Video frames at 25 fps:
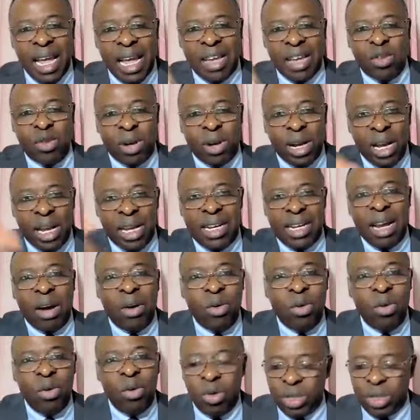and you can
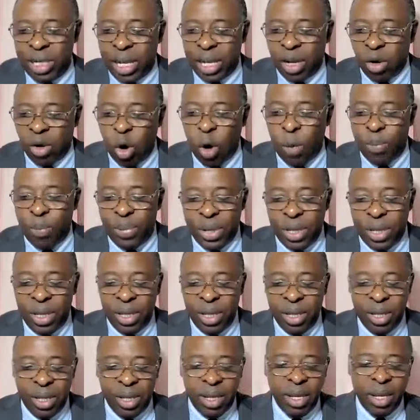download a
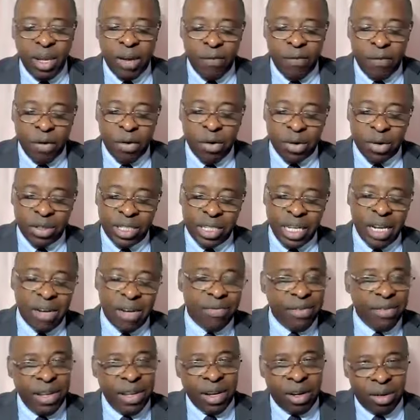copy for
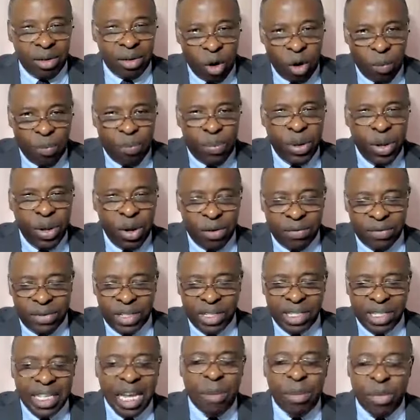yourself, a copy of
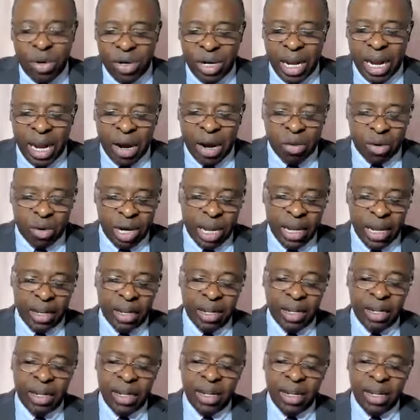the sermon outline.